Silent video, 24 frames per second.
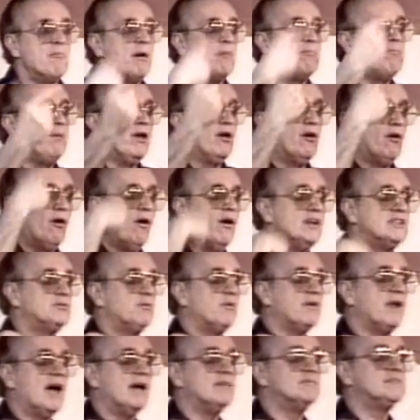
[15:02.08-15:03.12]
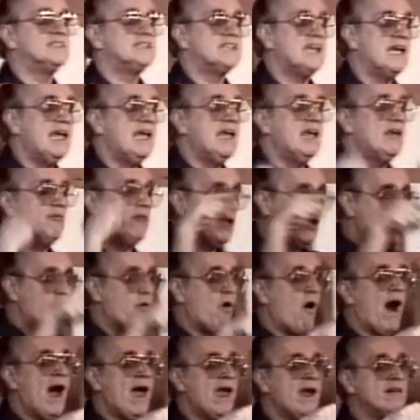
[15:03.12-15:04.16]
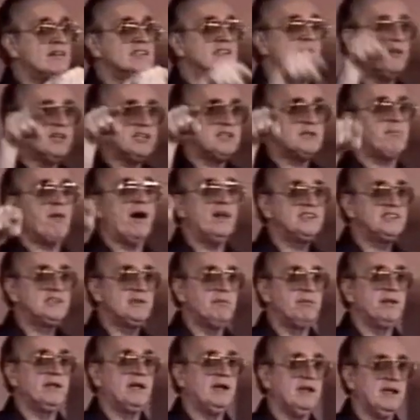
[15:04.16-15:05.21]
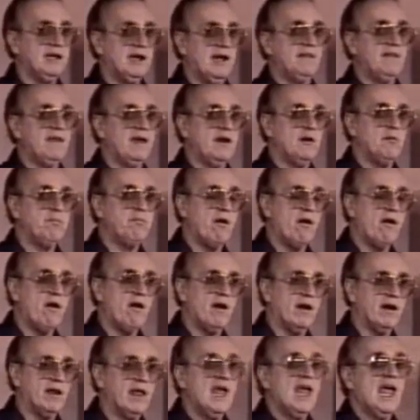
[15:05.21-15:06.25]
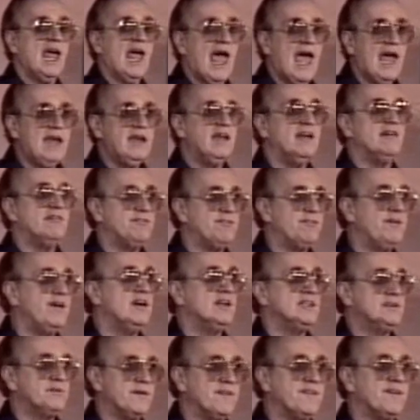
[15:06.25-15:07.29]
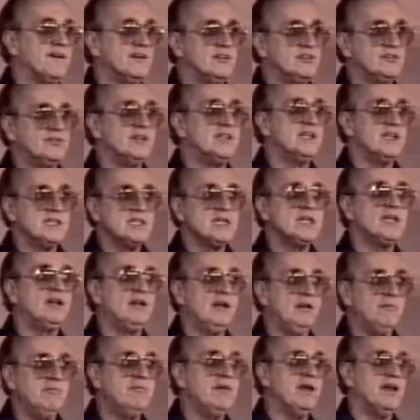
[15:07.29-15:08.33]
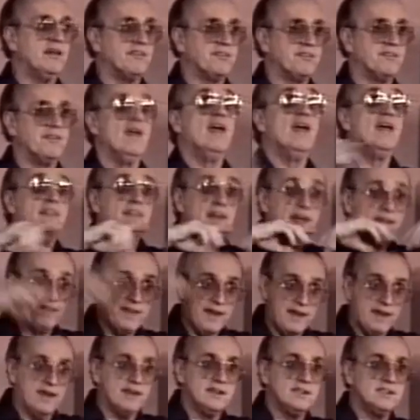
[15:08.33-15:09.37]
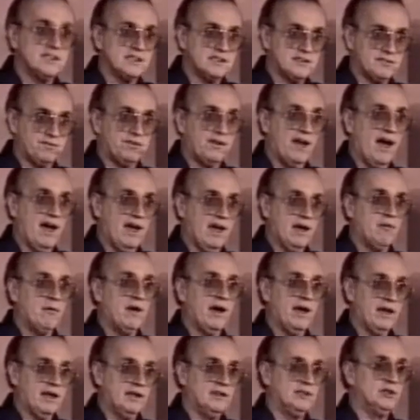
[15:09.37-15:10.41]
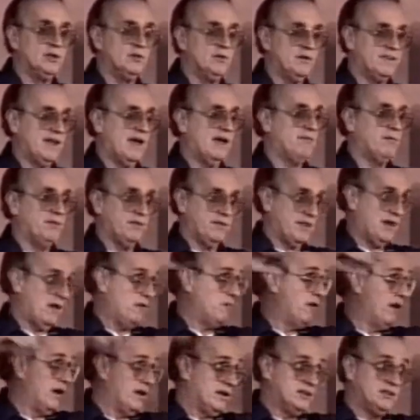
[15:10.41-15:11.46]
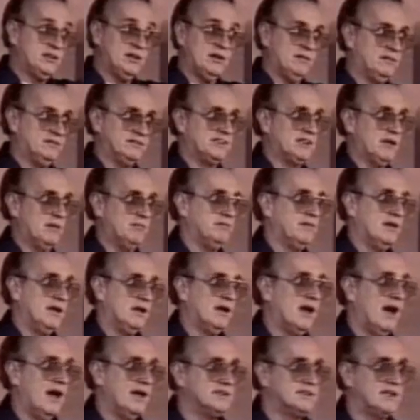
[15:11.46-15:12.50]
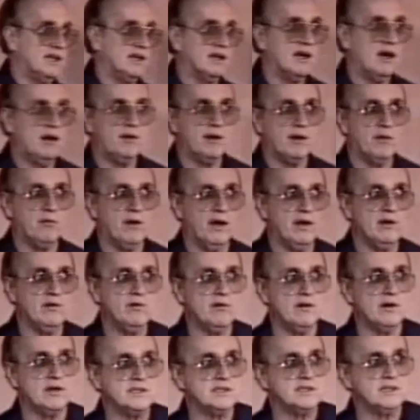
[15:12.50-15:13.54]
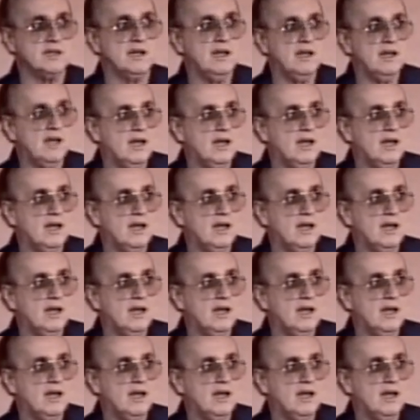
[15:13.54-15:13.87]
but because what I'm saying requires a responsibility on their part and interferes with their traditional myth that they can just fly away and do what they want to do, and some guy's going to come on a white horse.